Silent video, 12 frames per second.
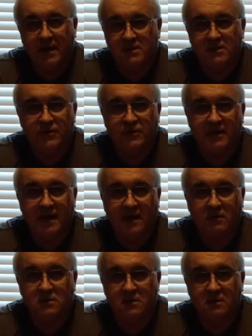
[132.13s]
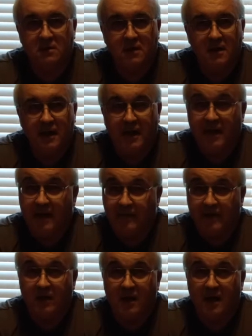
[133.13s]
and student council and
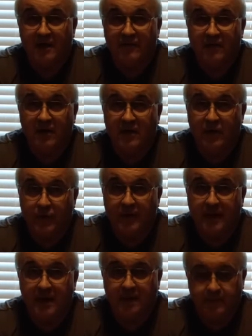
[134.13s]
having a lot of fun doing it.